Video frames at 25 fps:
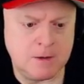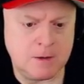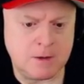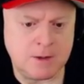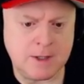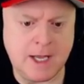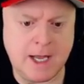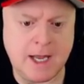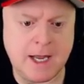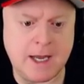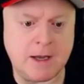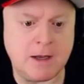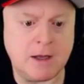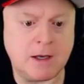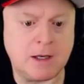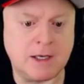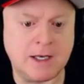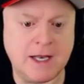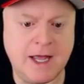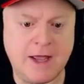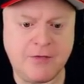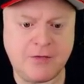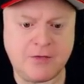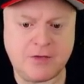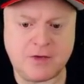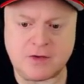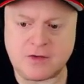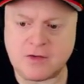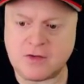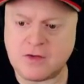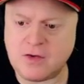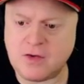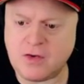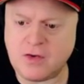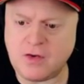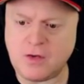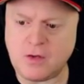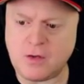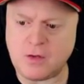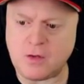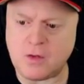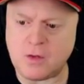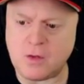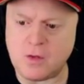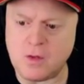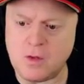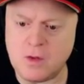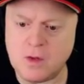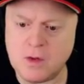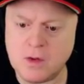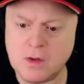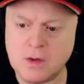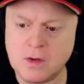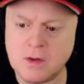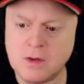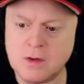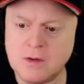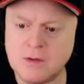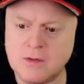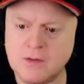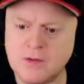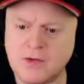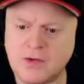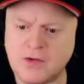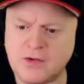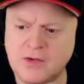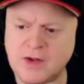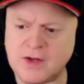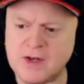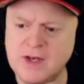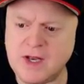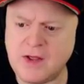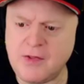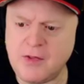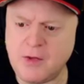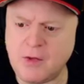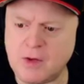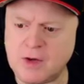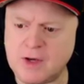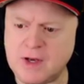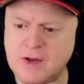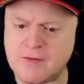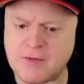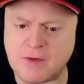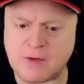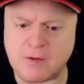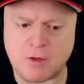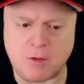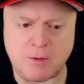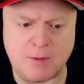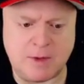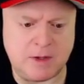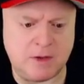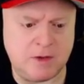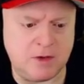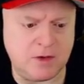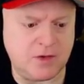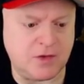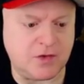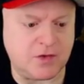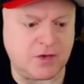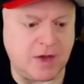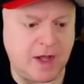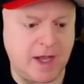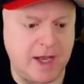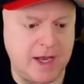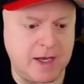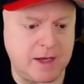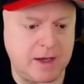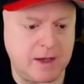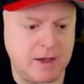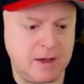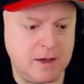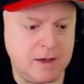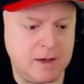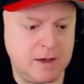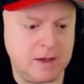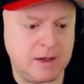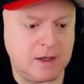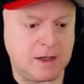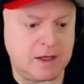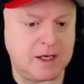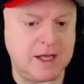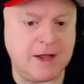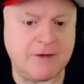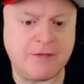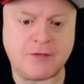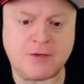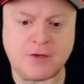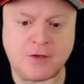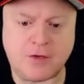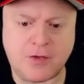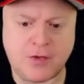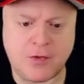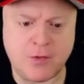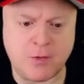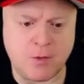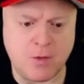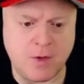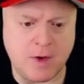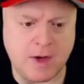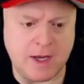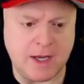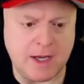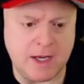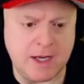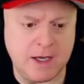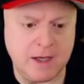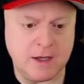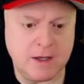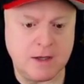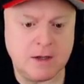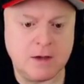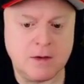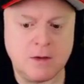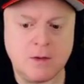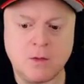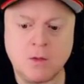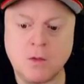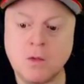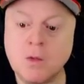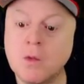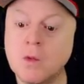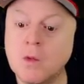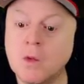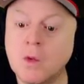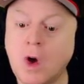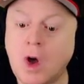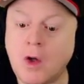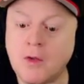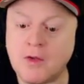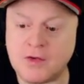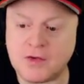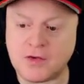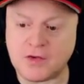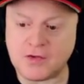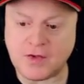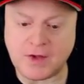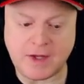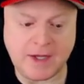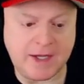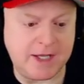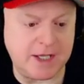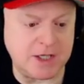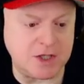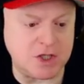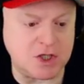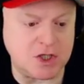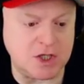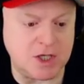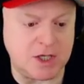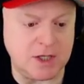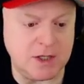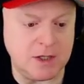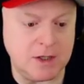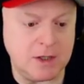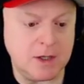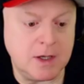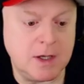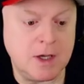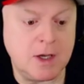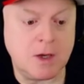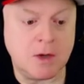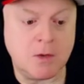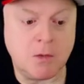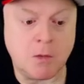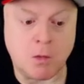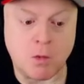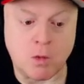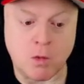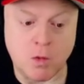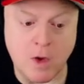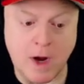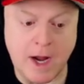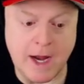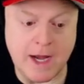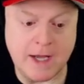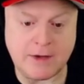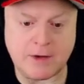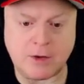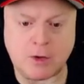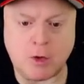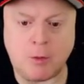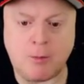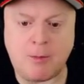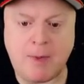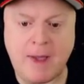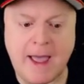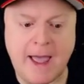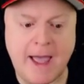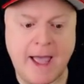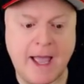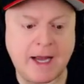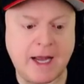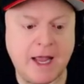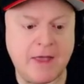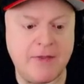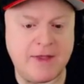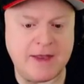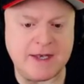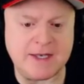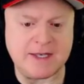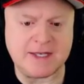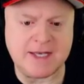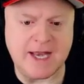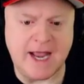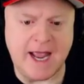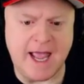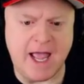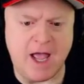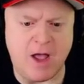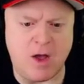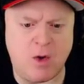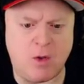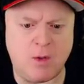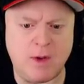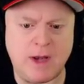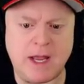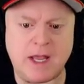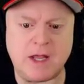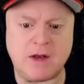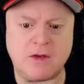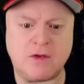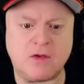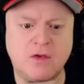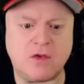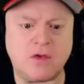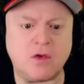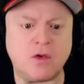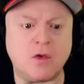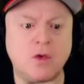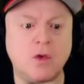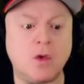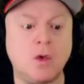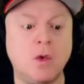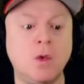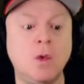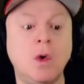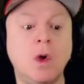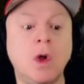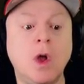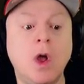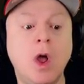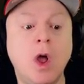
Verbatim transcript: Okay, left to 2. This is another living room, it looks like. Left to 3. Oh, this is the kitchen. Right to go back, and then down into...